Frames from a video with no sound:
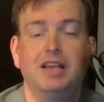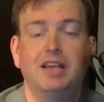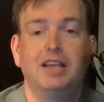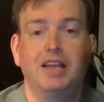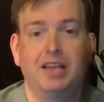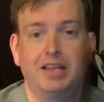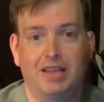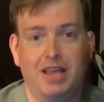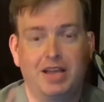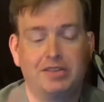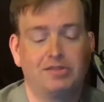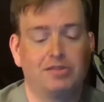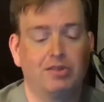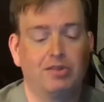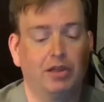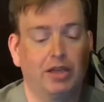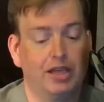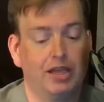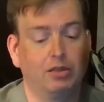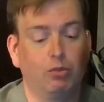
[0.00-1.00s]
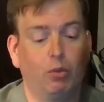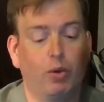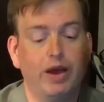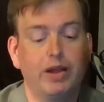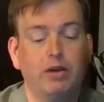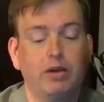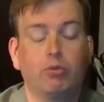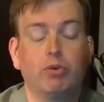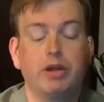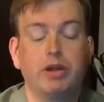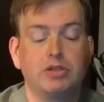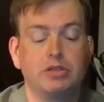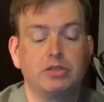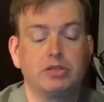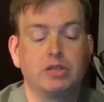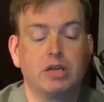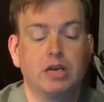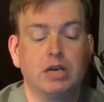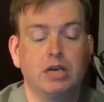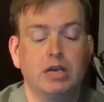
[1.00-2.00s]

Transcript: And that's, again, the way to reach us